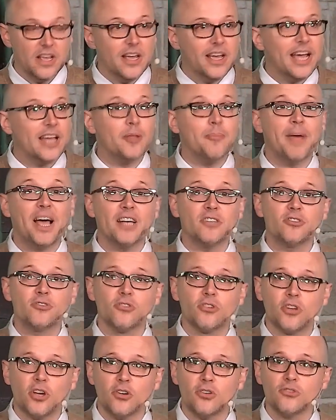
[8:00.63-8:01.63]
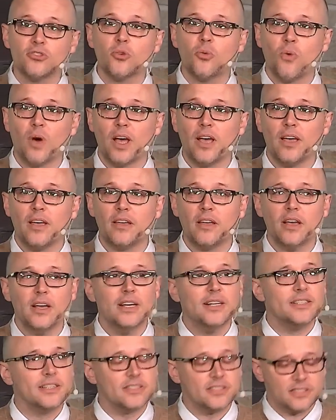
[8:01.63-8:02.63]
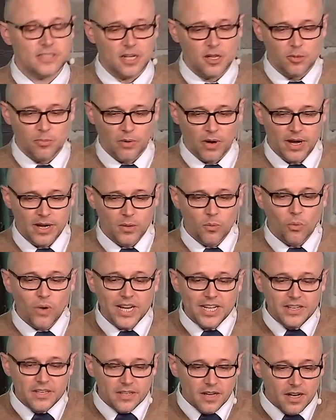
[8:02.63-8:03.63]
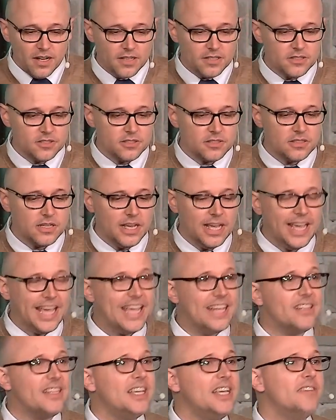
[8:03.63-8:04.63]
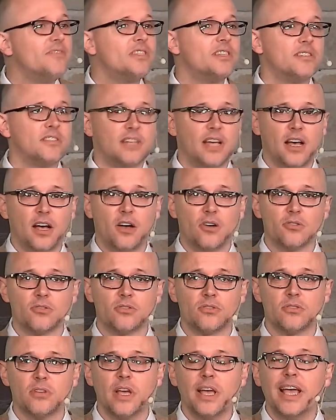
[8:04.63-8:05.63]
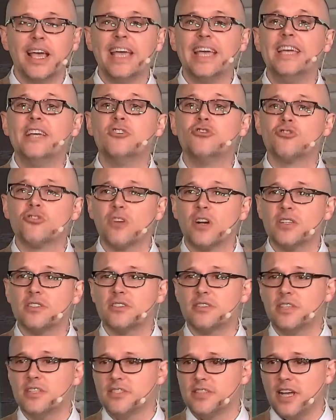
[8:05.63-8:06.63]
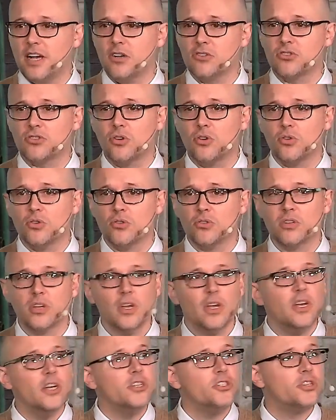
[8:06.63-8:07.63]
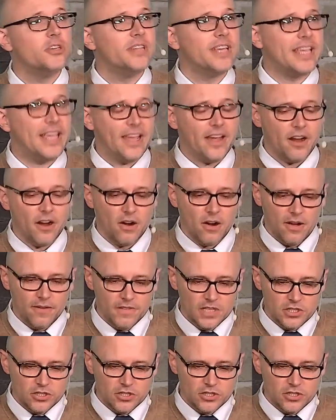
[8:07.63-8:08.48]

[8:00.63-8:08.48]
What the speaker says: And the master goes away to celebrate. And when he does, he leaves his house. He entrusts his household to the care of his